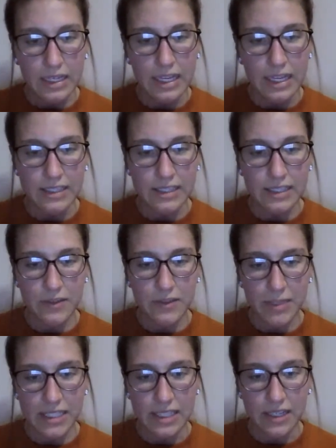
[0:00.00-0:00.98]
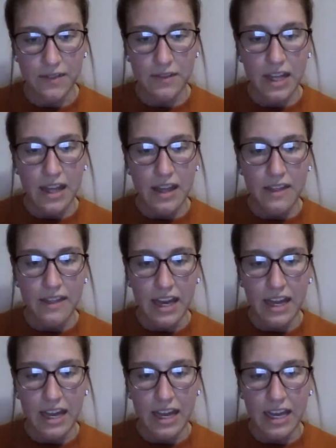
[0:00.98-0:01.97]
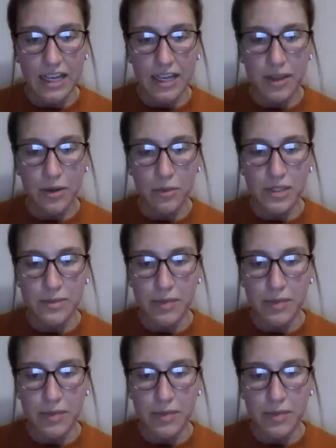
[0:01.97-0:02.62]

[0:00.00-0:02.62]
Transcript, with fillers: guess, even myself, that I was